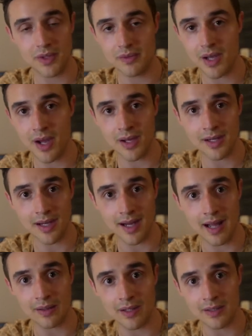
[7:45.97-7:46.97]
done, and
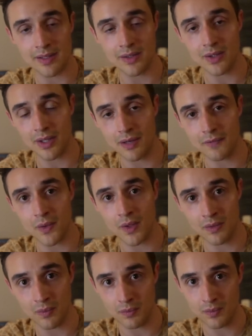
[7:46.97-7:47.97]
how long do you cook it
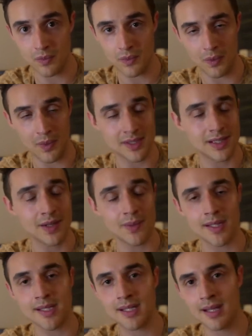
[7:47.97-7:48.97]
for, in what
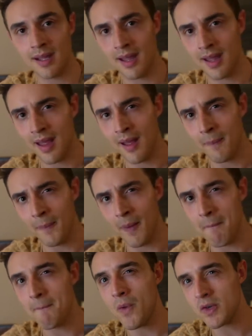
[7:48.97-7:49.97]
sequence.
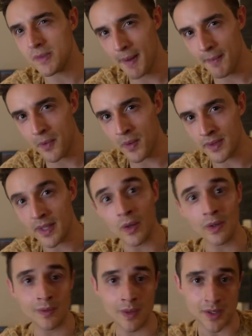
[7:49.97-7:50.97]
But most people, when they go
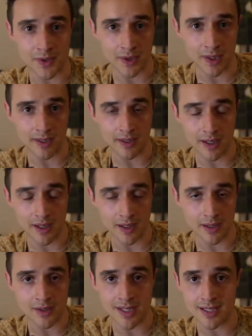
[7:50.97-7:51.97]
to a restaurant,
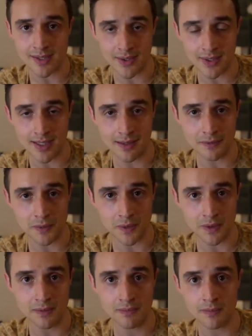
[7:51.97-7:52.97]
are just looking
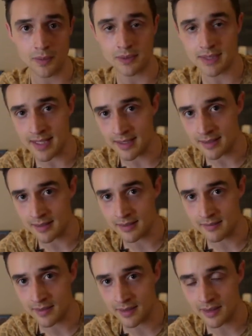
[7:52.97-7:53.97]
for release.
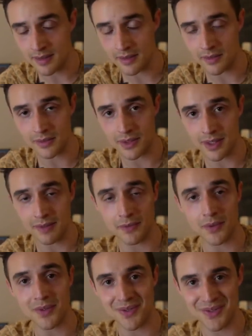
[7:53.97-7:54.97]
They're looking
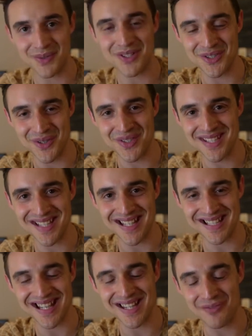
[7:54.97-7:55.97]
for results
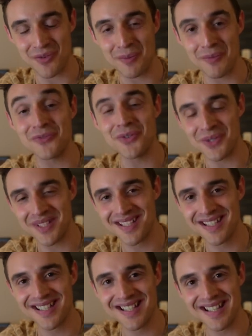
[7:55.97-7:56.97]
in the form of food.
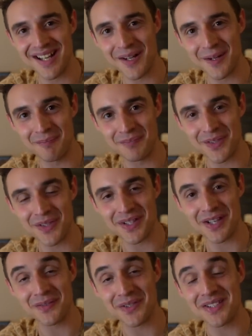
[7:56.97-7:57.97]
Um, they're
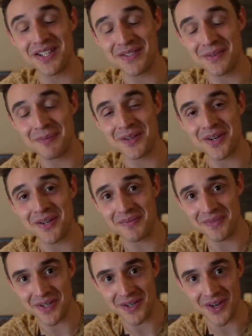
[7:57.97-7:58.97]
looking release from their,
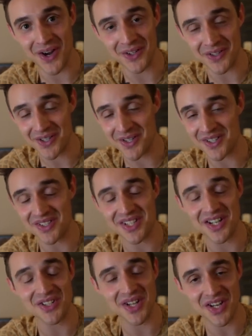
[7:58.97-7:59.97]
their hunger and
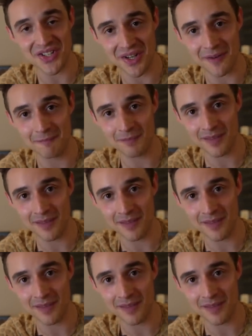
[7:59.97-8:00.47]
satiation.